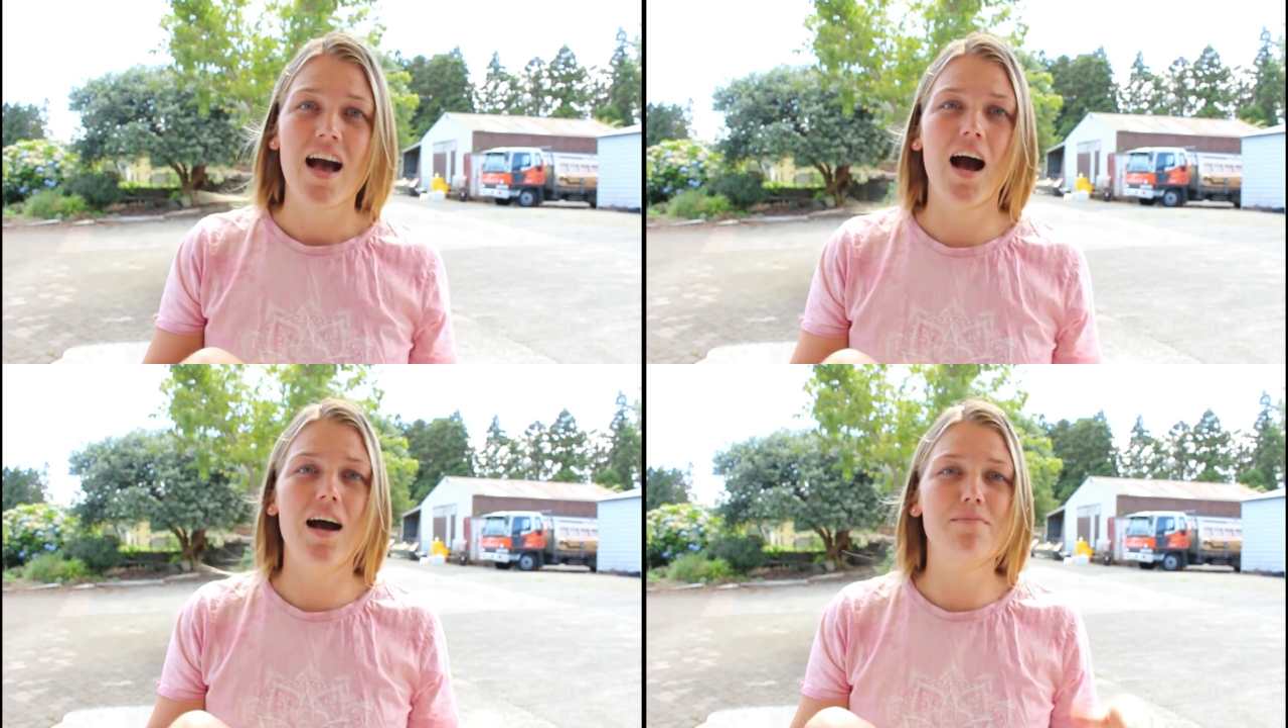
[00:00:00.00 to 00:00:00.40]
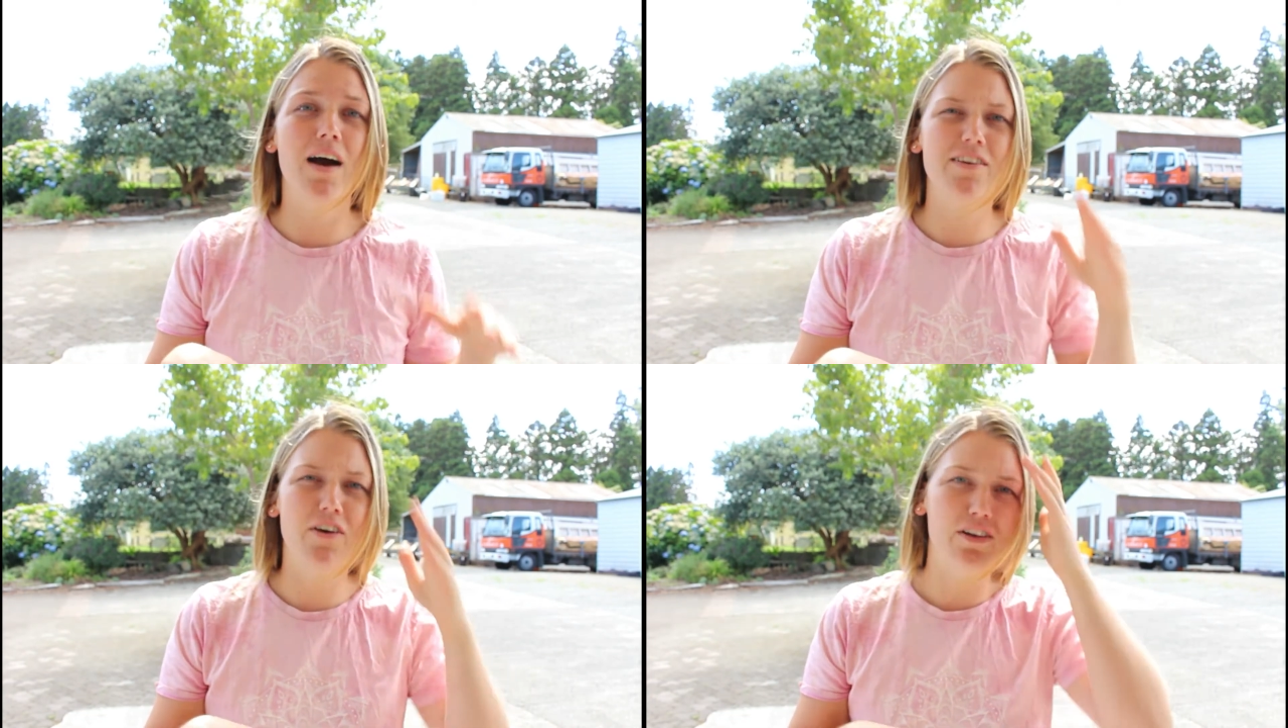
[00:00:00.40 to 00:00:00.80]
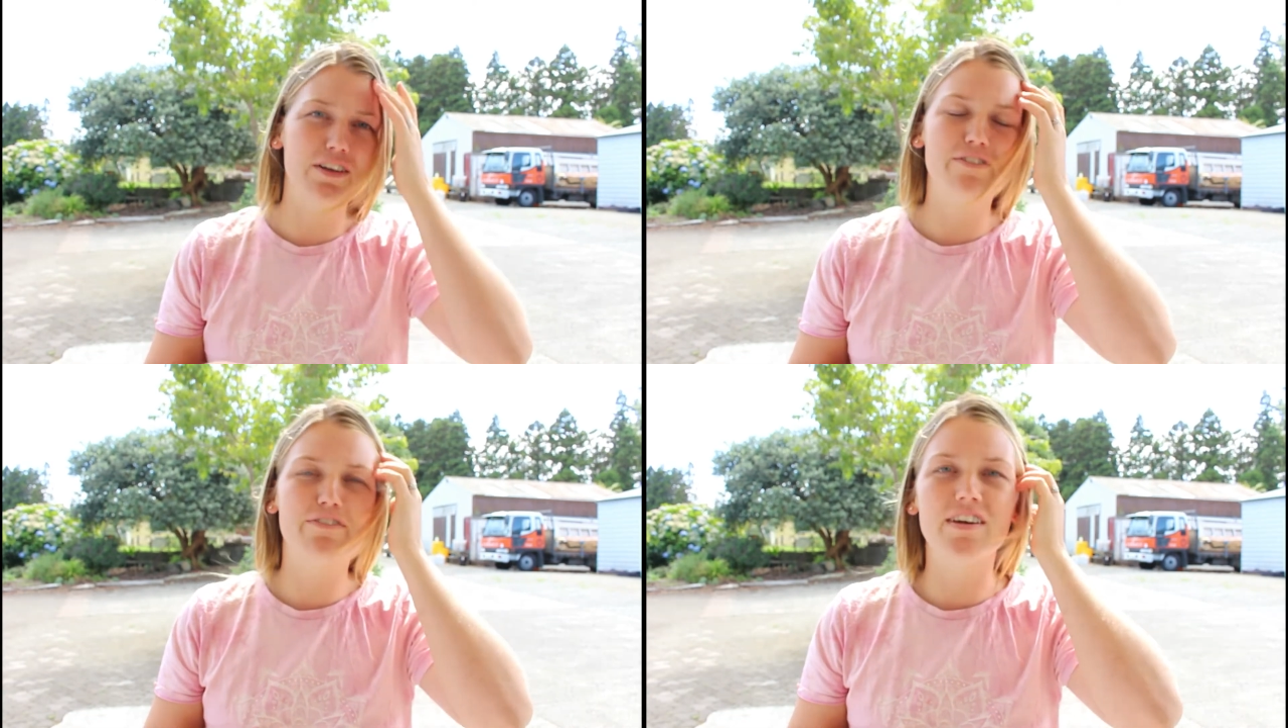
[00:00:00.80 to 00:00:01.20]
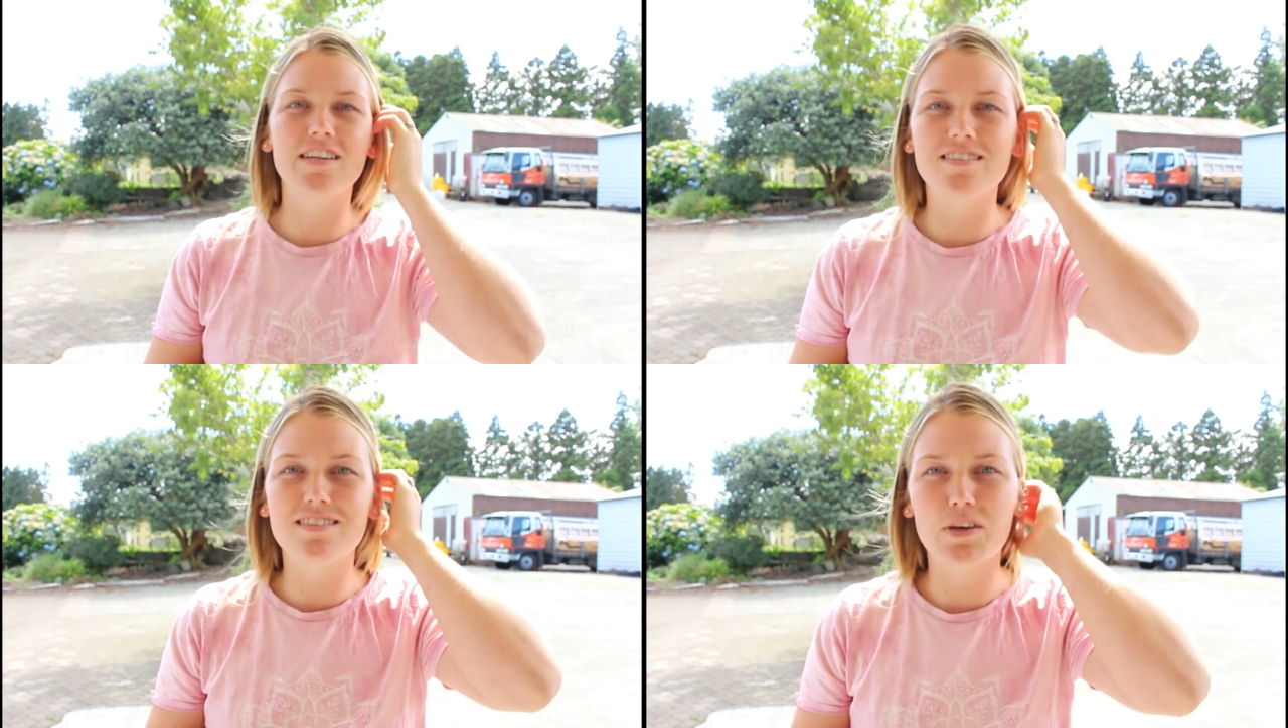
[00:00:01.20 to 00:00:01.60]
I know a lot of
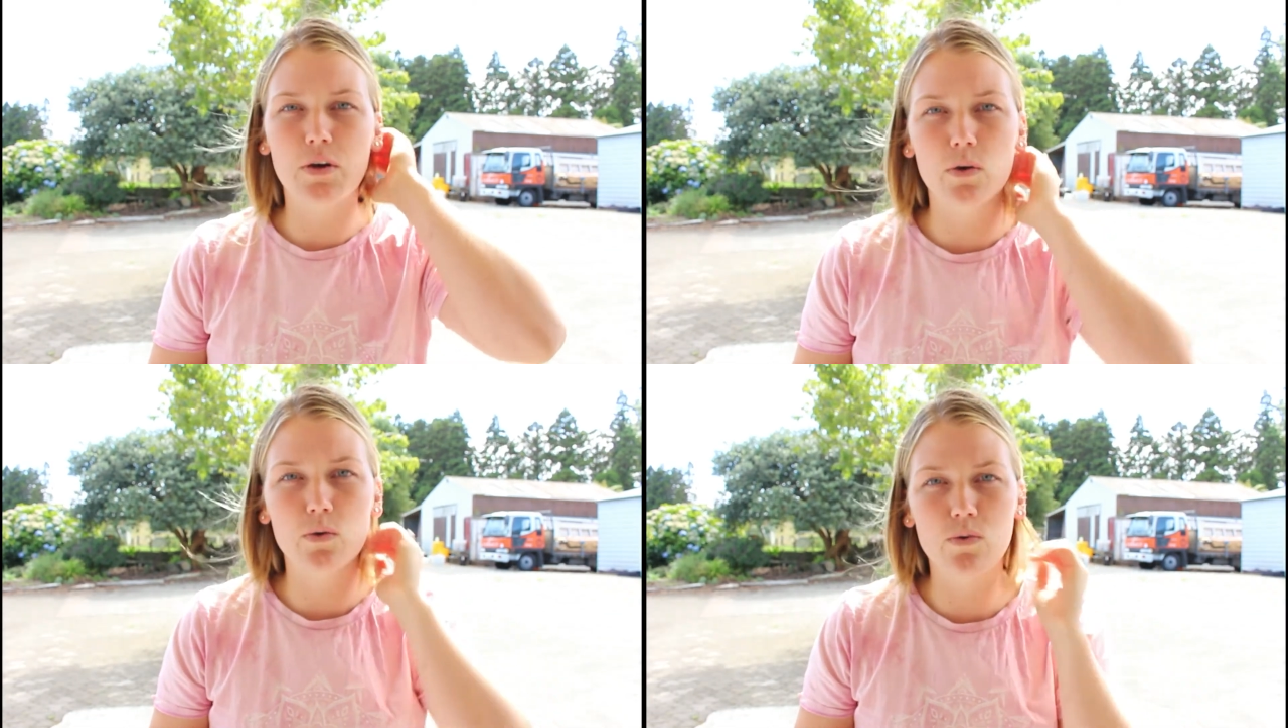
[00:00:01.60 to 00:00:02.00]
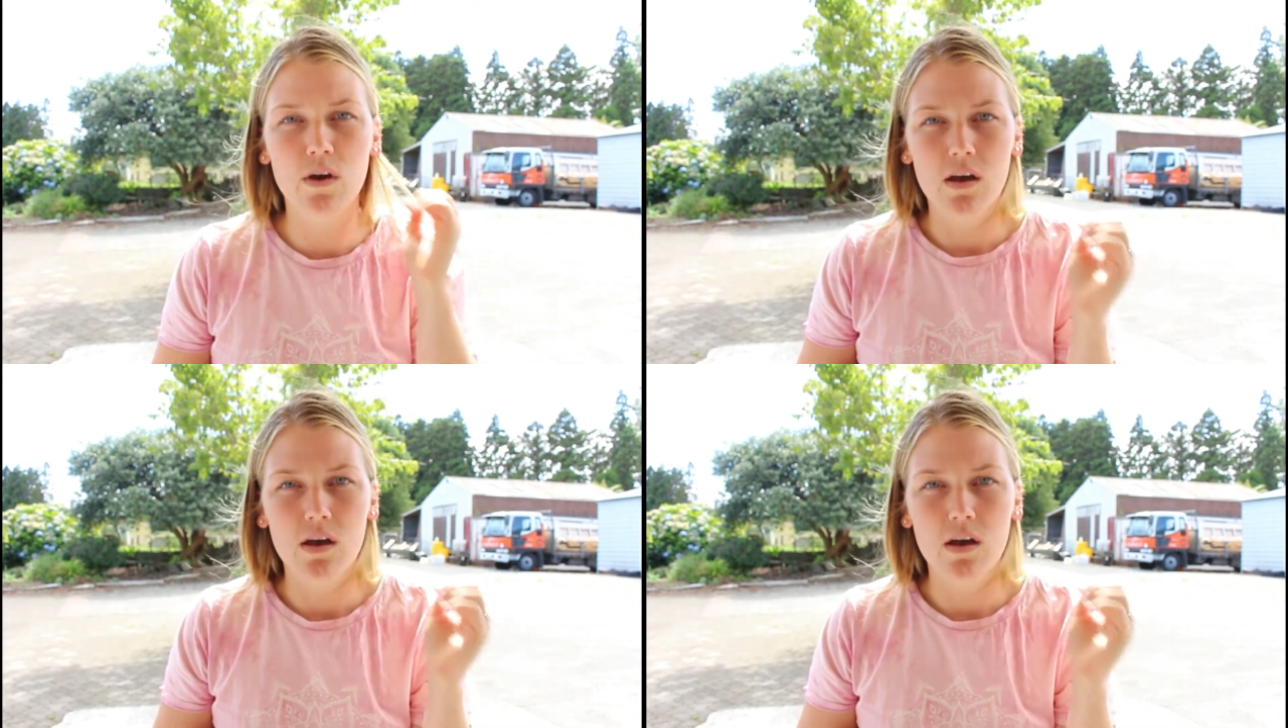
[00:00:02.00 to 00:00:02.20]
friends who